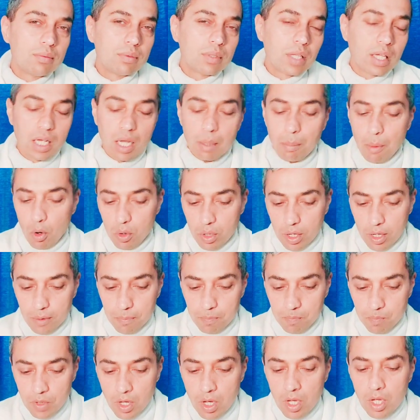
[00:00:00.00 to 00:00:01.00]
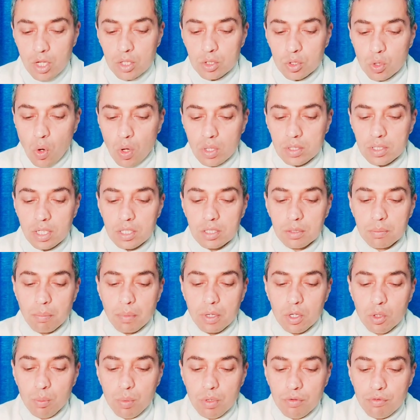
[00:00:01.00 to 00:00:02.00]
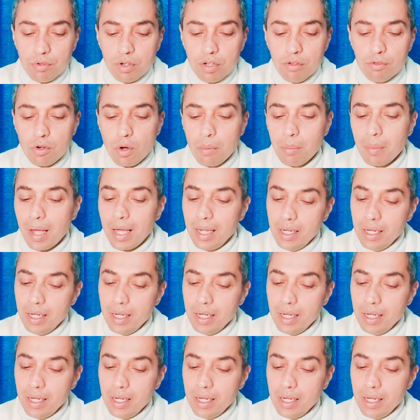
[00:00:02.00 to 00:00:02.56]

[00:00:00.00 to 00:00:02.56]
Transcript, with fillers: Think about it. So God says, may you be free from